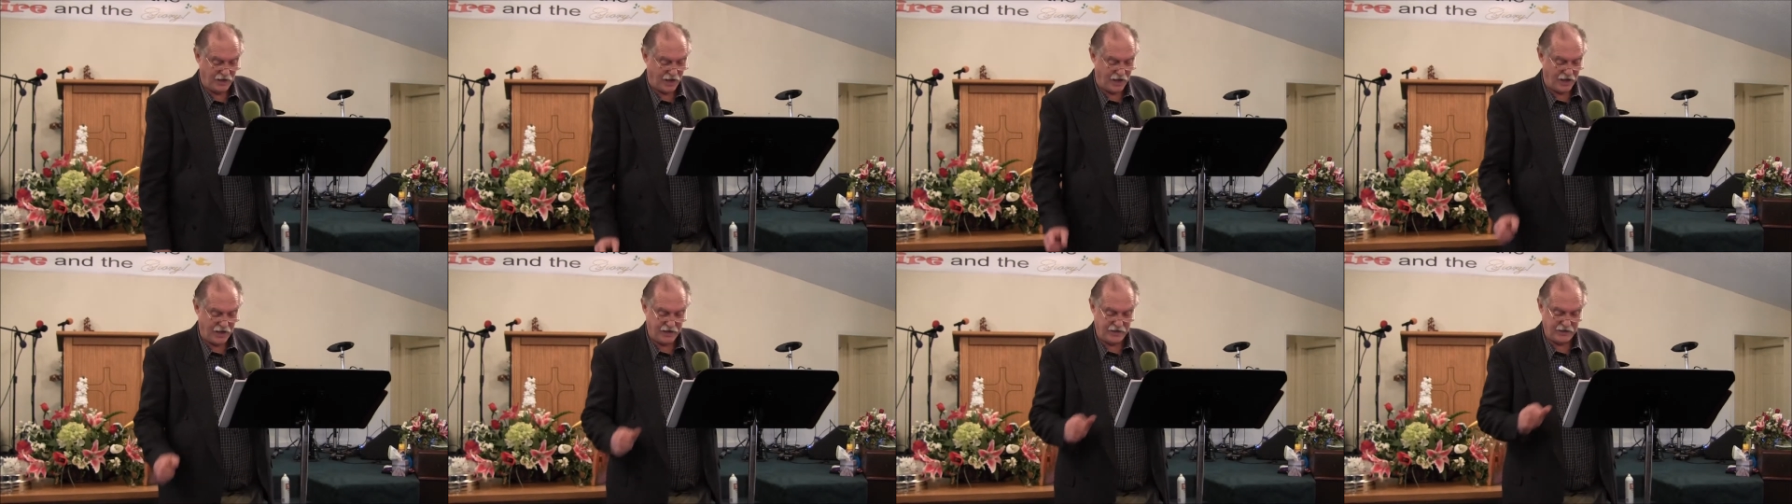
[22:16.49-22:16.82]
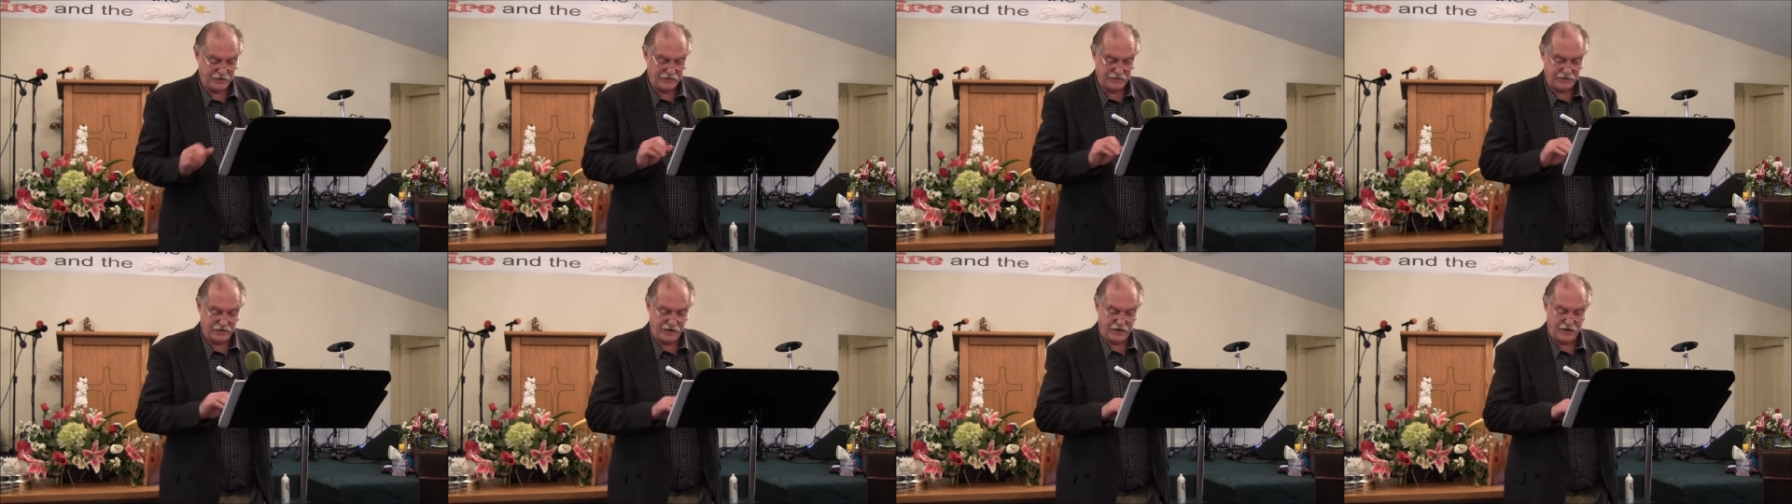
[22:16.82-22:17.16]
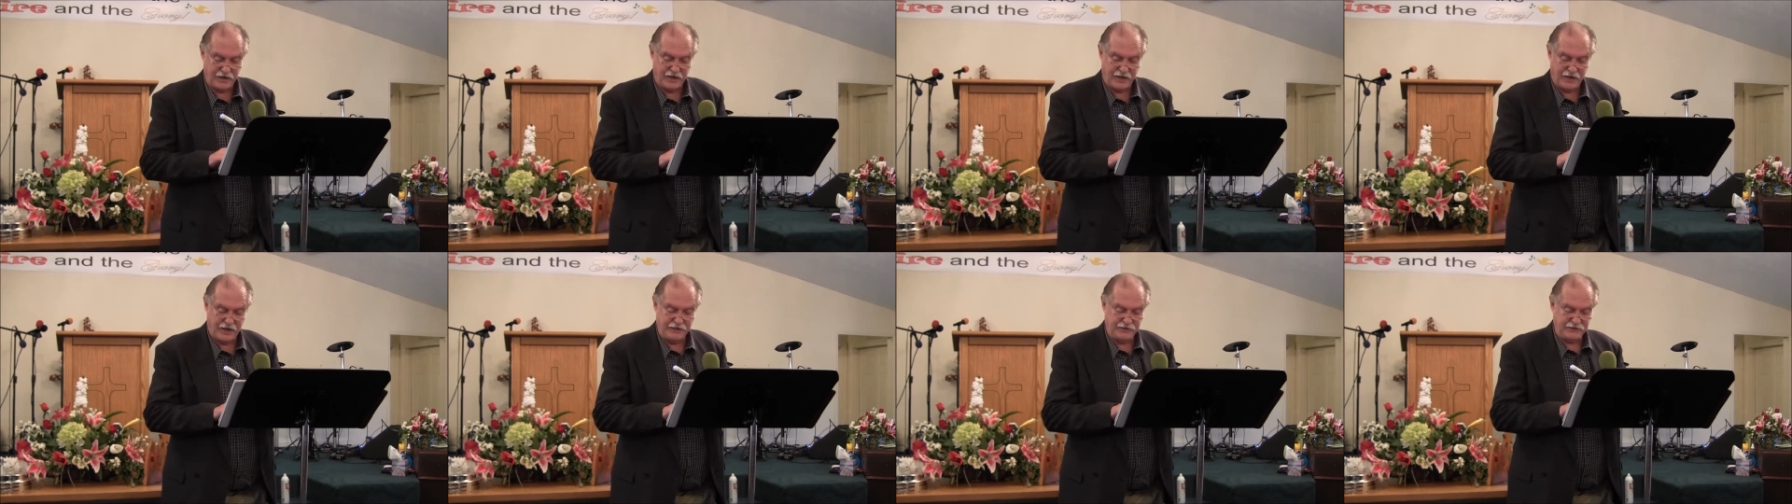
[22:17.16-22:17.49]
and
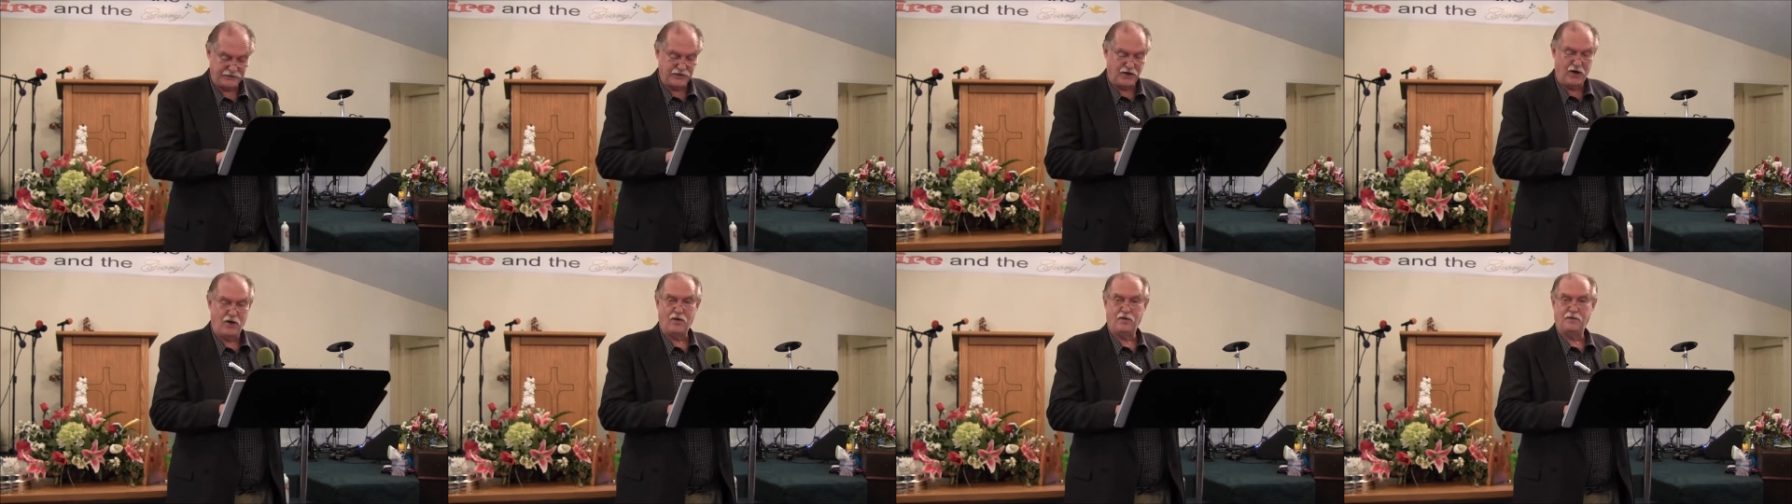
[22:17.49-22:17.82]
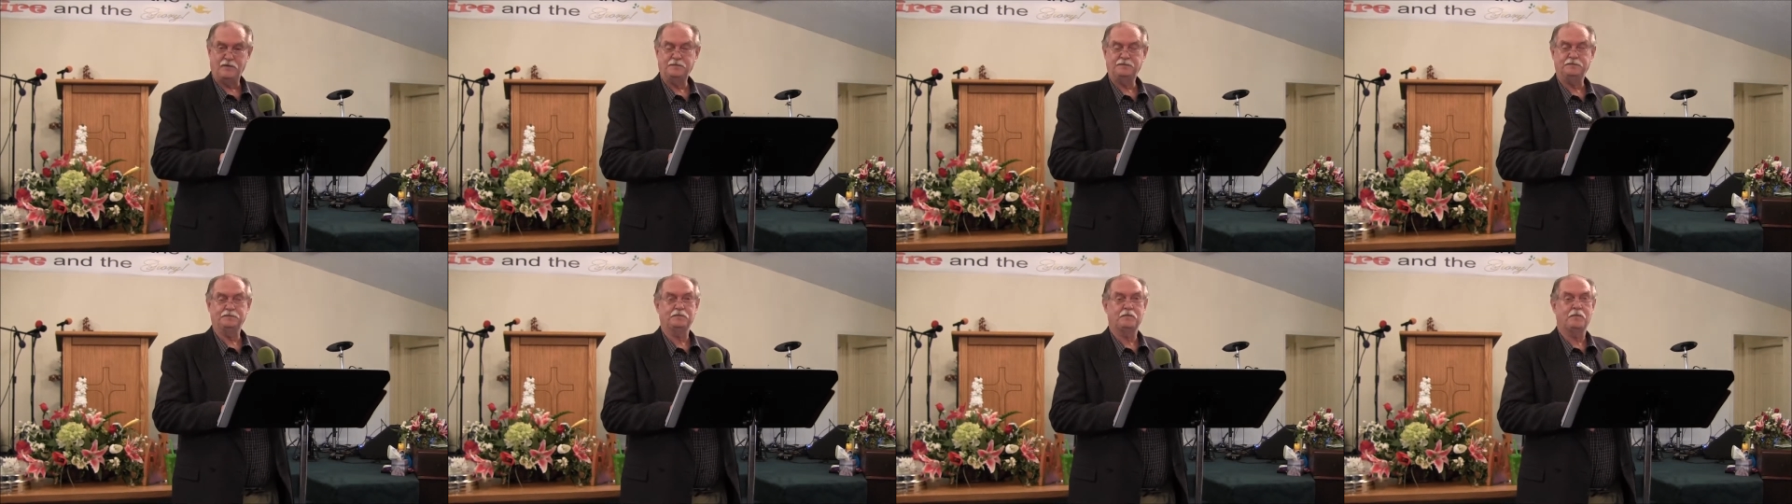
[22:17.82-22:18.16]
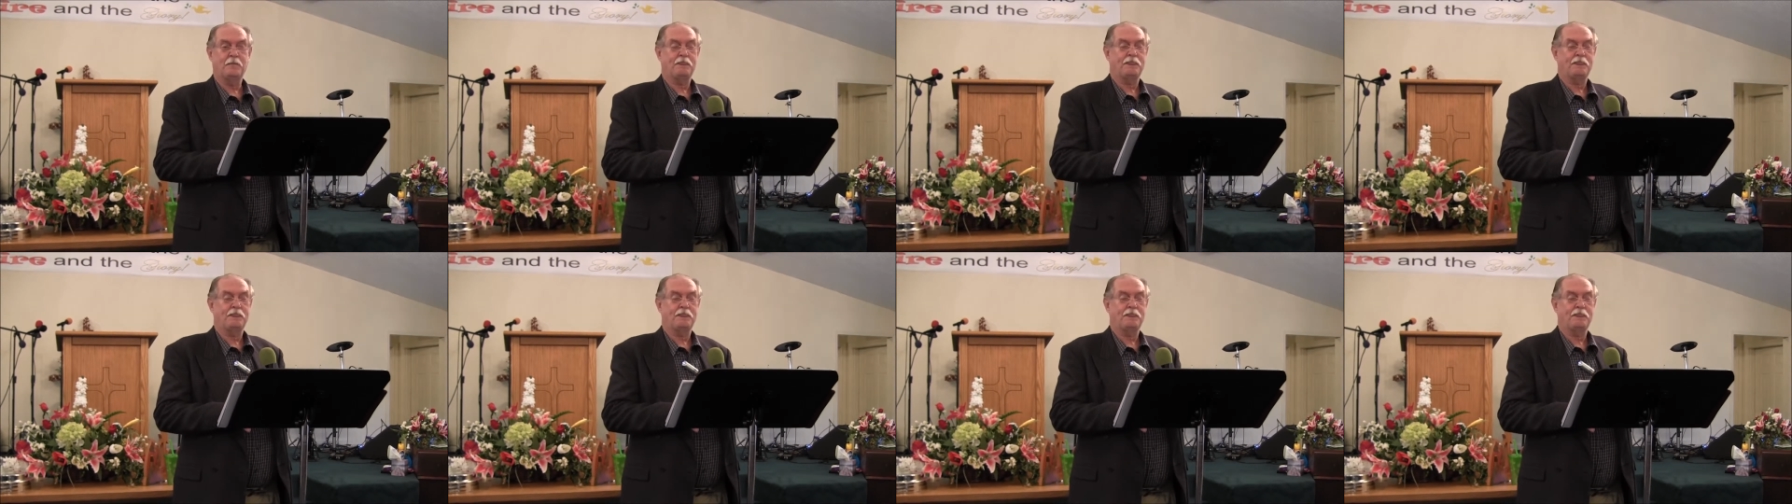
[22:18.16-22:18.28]
and Esau,